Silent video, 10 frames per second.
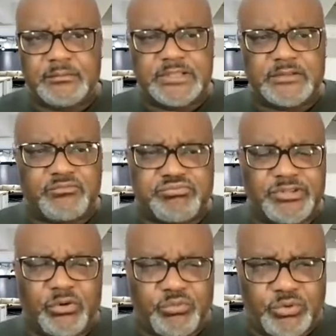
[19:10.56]
did, you
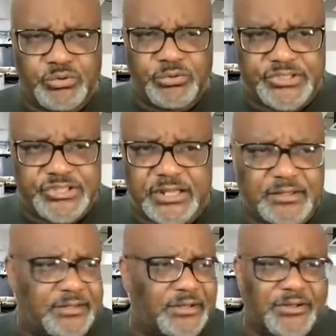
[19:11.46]
know rude shit
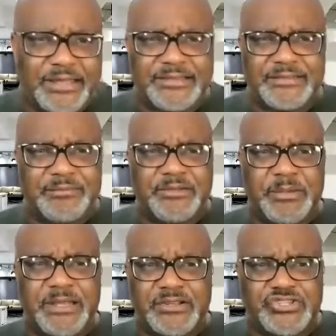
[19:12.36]
you know like just just
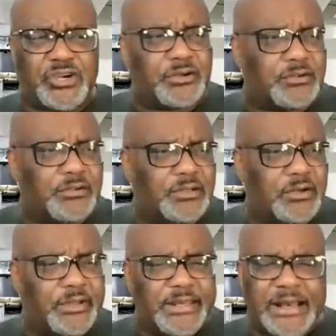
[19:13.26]
being a jerk you know and,